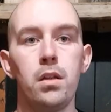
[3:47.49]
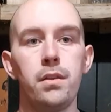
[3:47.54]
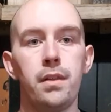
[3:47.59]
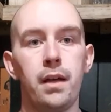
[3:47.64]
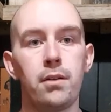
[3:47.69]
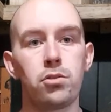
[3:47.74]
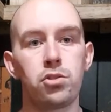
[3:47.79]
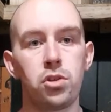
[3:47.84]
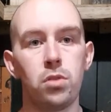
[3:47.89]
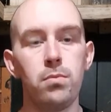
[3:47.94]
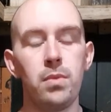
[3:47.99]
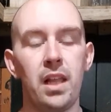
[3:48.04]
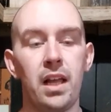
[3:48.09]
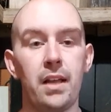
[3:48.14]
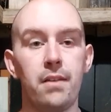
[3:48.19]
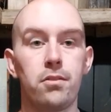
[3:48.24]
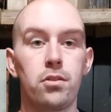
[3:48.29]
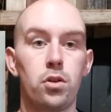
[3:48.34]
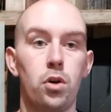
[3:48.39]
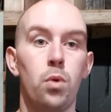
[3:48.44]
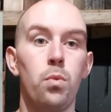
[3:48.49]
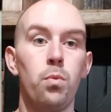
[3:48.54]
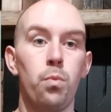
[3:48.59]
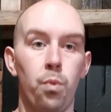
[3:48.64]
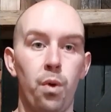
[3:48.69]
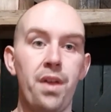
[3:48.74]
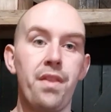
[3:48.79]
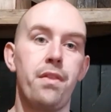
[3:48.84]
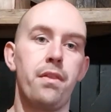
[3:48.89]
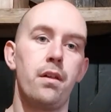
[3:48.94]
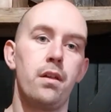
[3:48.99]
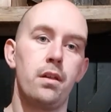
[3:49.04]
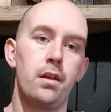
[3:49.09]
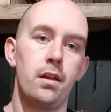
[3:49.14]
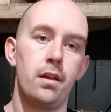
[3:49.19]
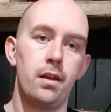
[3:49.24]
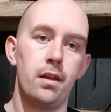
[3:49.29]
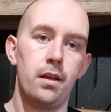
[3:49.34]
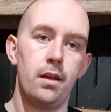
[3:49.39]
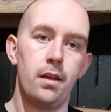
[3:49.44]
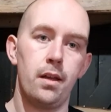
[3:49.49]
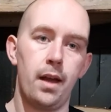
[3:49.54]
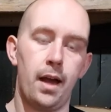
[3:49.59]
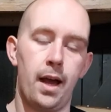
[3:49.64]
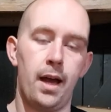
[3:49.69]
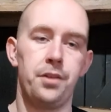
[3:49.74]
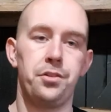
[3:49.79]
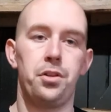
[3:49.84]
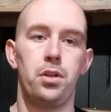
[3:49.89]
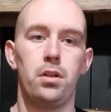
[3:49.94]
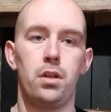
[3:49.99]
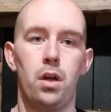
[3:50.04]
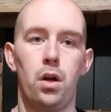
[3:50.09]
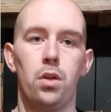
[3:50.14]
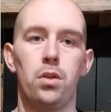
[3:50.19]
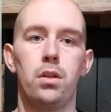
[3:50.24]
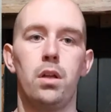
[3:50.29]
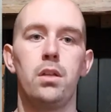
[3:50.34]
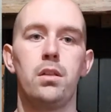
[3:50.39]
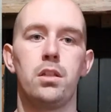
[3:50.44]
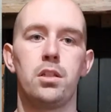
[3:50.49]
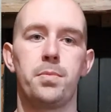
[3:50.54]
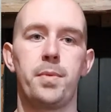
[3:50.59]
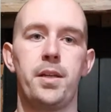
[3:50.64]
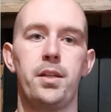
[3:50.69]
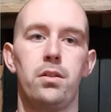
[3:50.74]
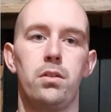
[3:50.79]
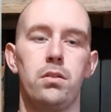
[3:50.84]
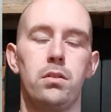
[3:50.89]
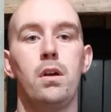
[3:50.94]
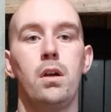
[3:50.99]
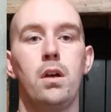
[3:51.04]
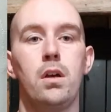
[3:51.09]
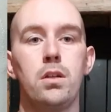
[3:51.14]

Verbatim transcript: Now some lathes come with a handle on the spindle.